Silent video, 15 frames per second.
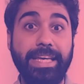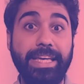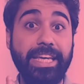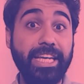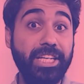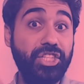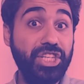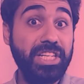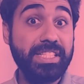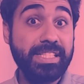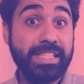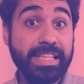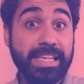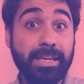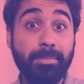
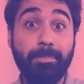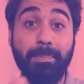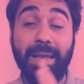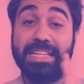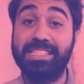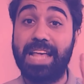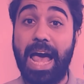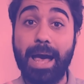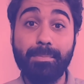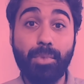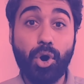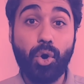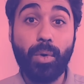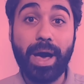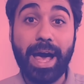EGC plus
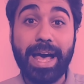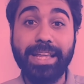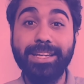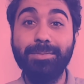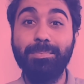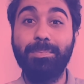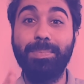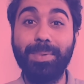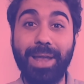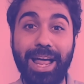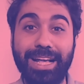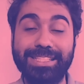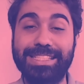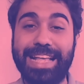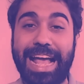MON
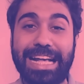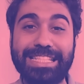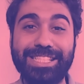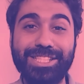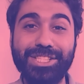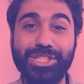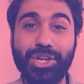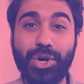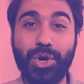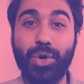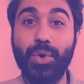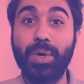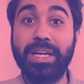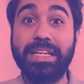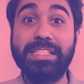plus
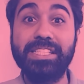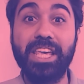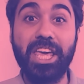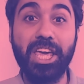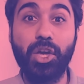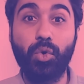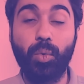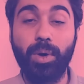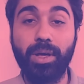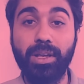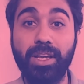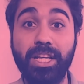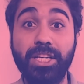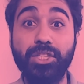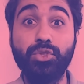SEO is equal
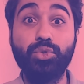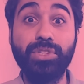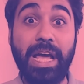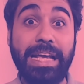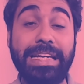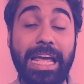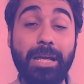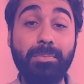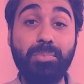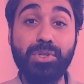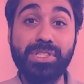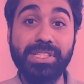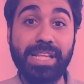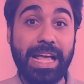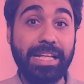to
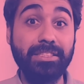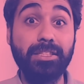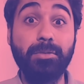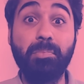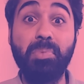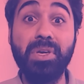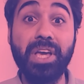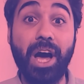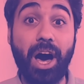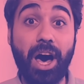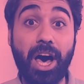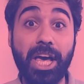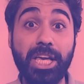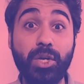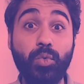99%
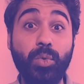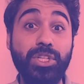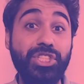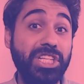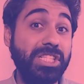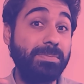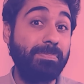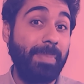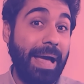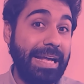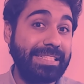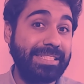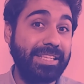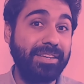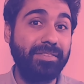PI, which is
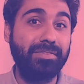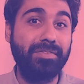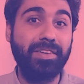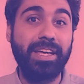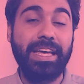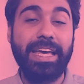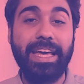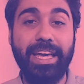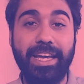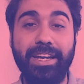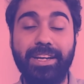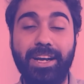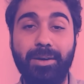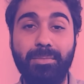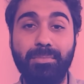passive
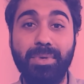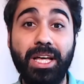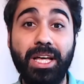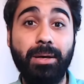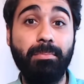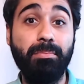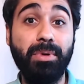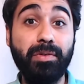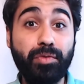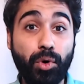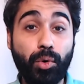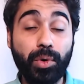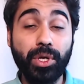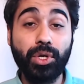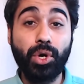income. Before
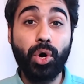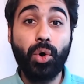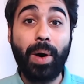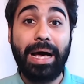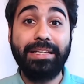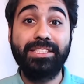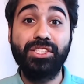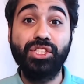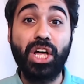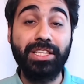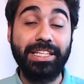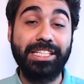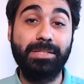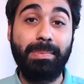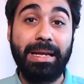we go and start
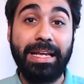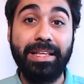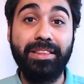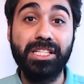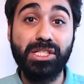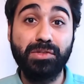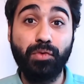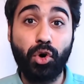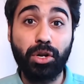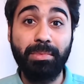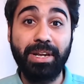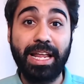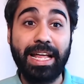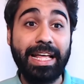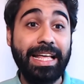explaining this
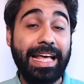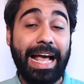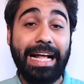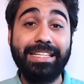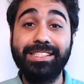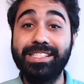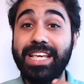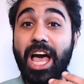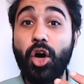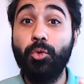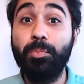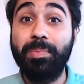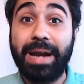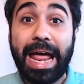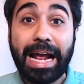formula and see how it
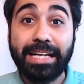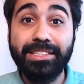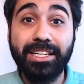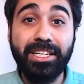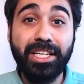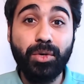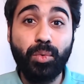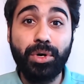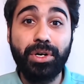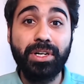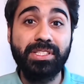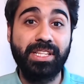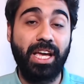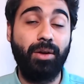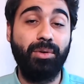practically works,
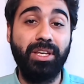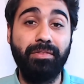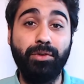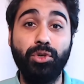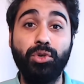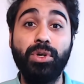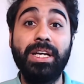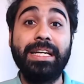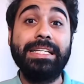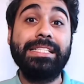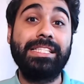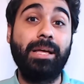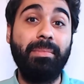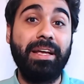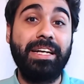I'll give you
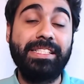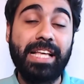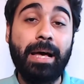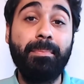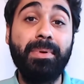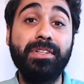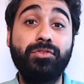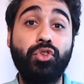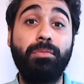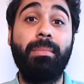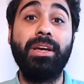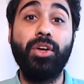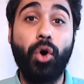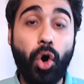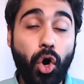some examples from my
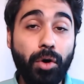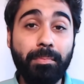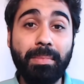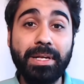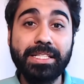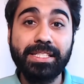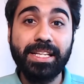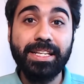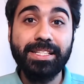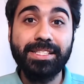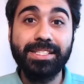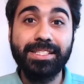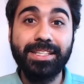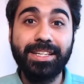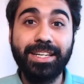own business.
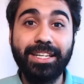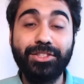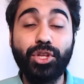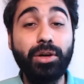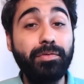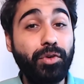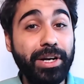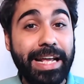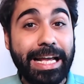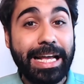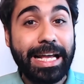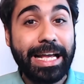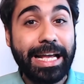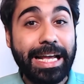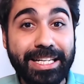Don't forget,
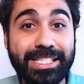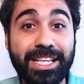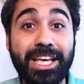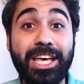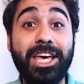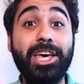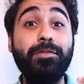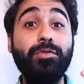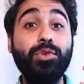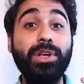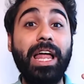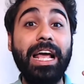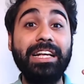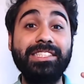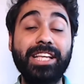please, if you
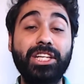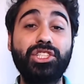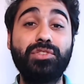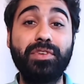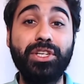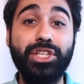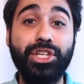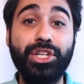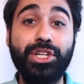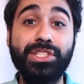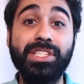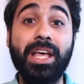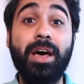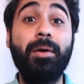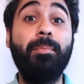like such videos,
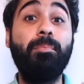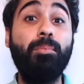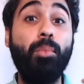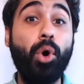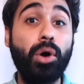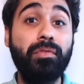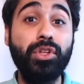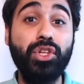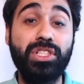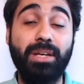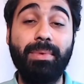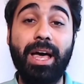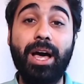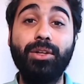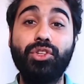more videos
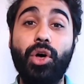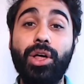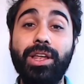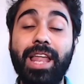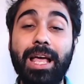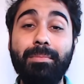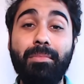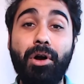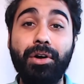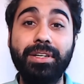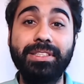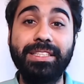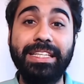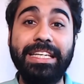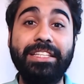about online
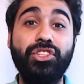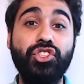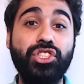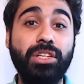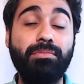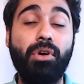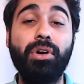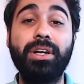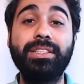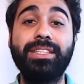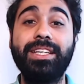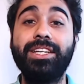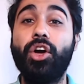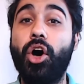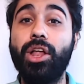marketing, digital
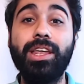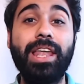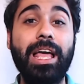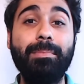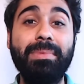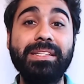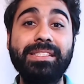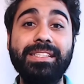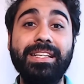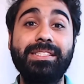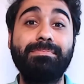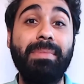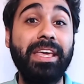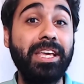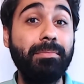marketing, online business,
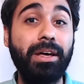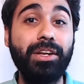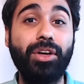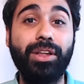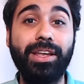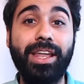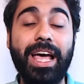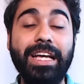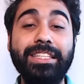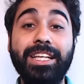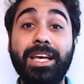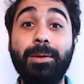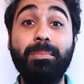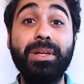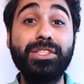making money online,
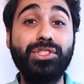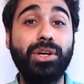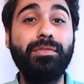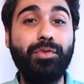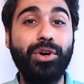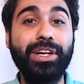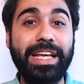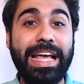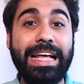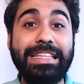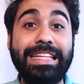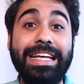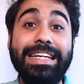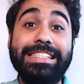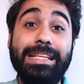please don't
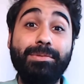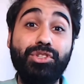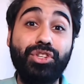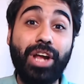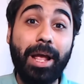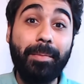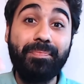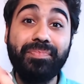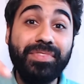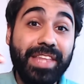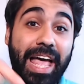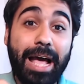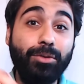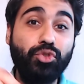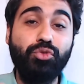forget, subscribe
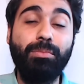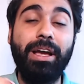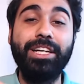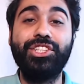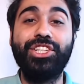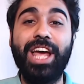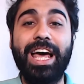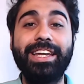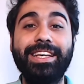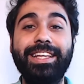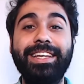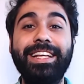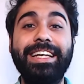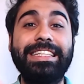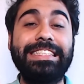now to my channel,
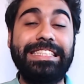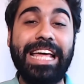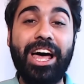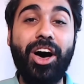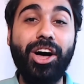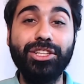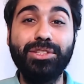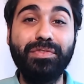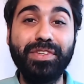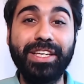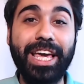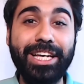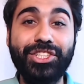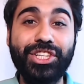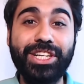turn on
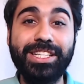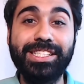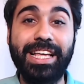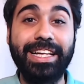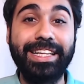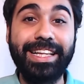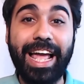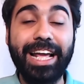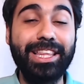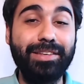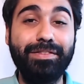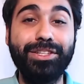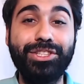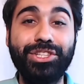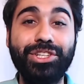notifications and like the
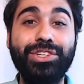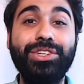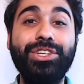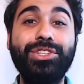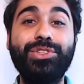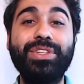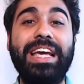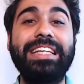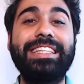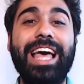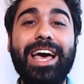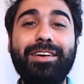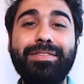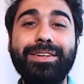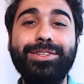video to get
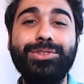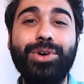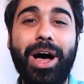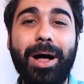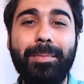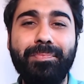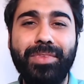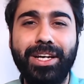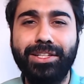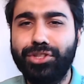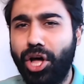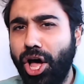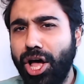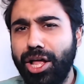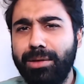every new update
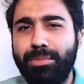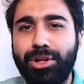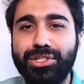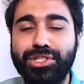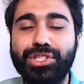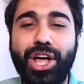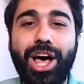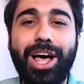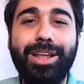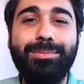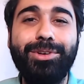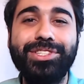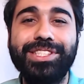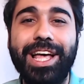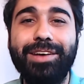
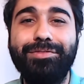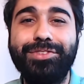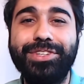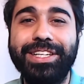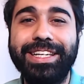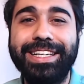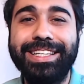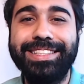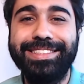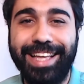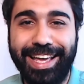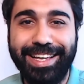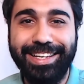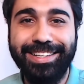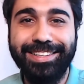almost every
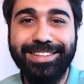day.